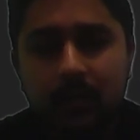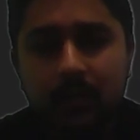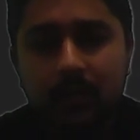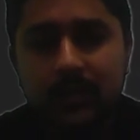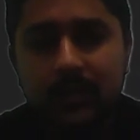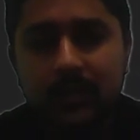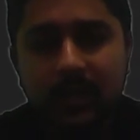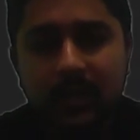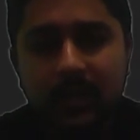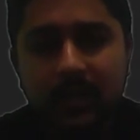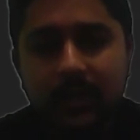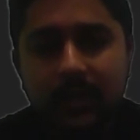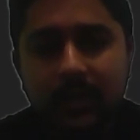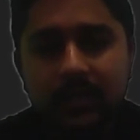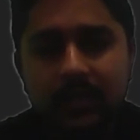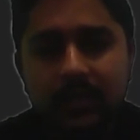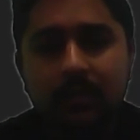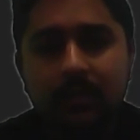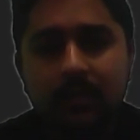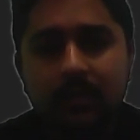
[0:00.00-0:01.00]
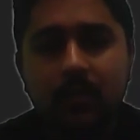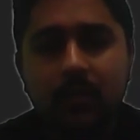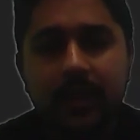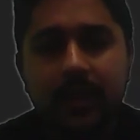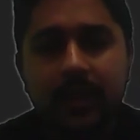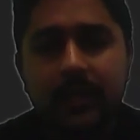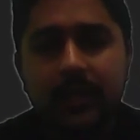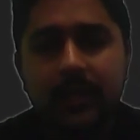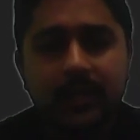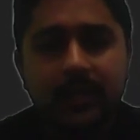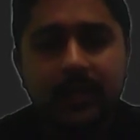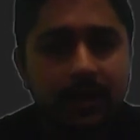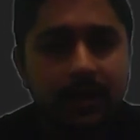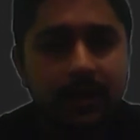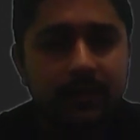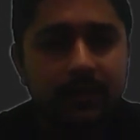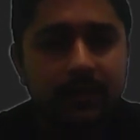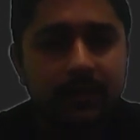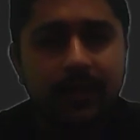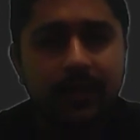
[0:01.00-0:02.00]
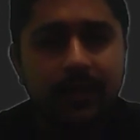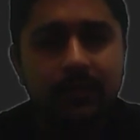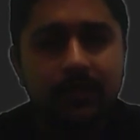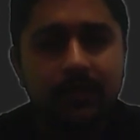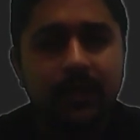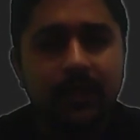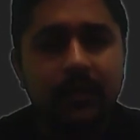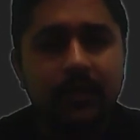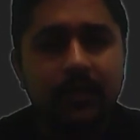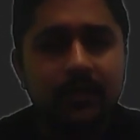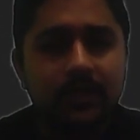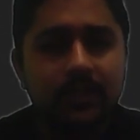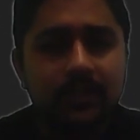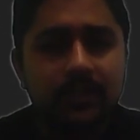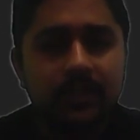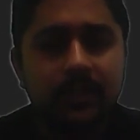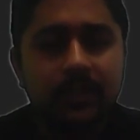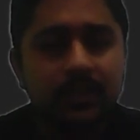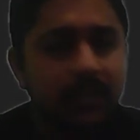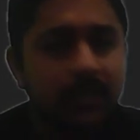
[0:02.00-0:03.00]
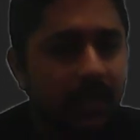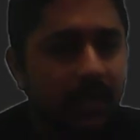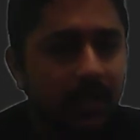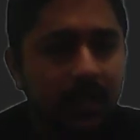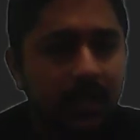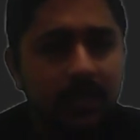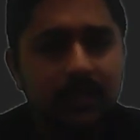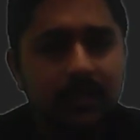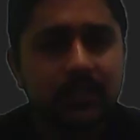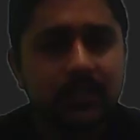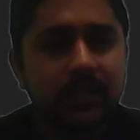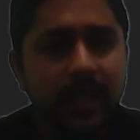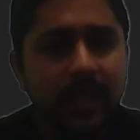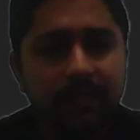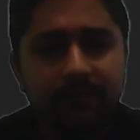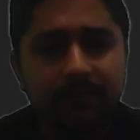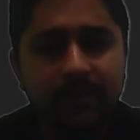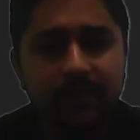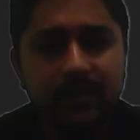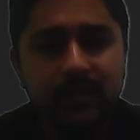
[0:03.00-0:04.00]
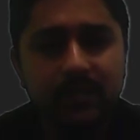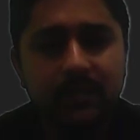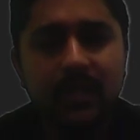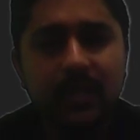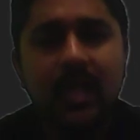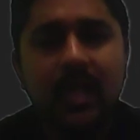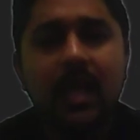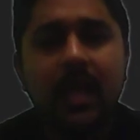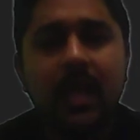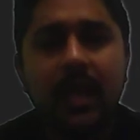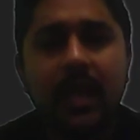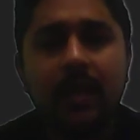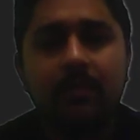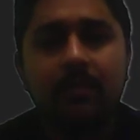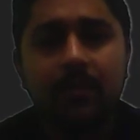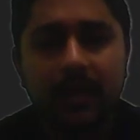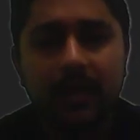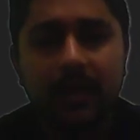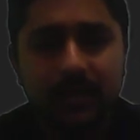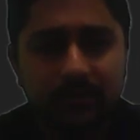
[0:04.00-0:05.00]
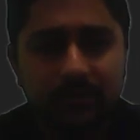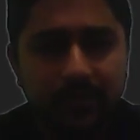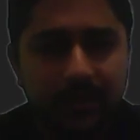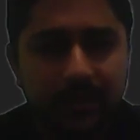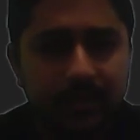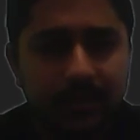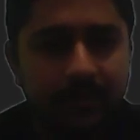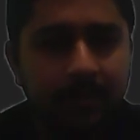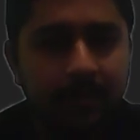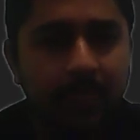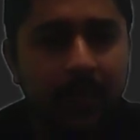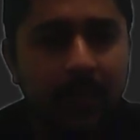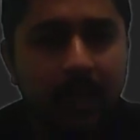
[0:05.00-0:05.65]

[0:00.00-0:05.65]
to establish branding standards using consistent colors, typefaces, and placements.